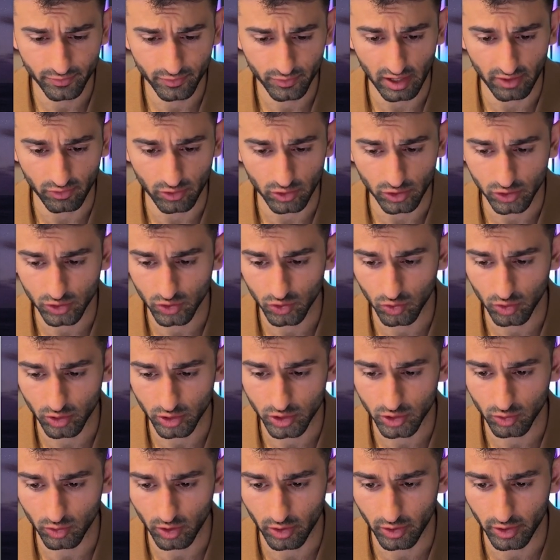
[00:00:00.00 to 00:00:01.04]
We have our
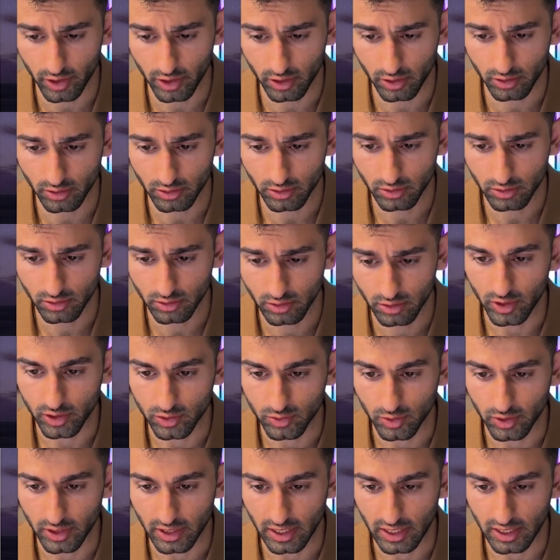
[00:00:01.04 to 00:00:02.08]
source URL,
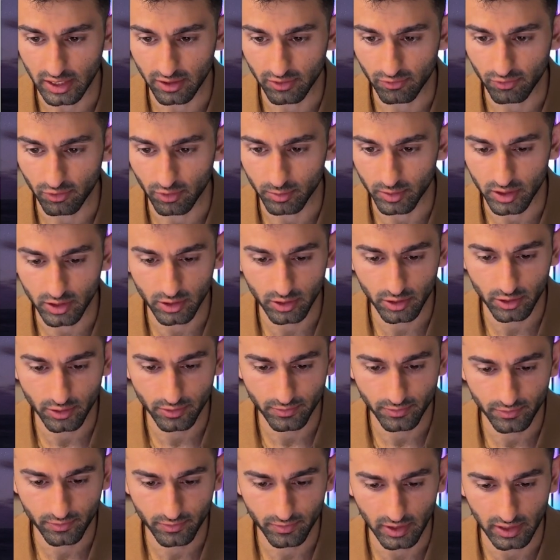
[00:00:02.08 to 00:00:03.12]
which we're getting from
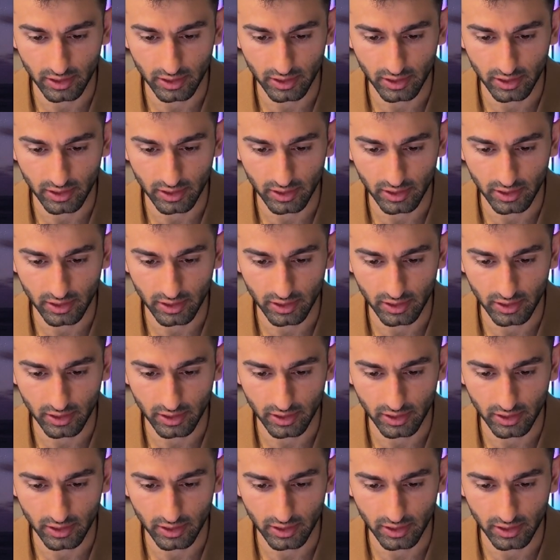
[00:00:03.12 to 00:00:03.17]
here.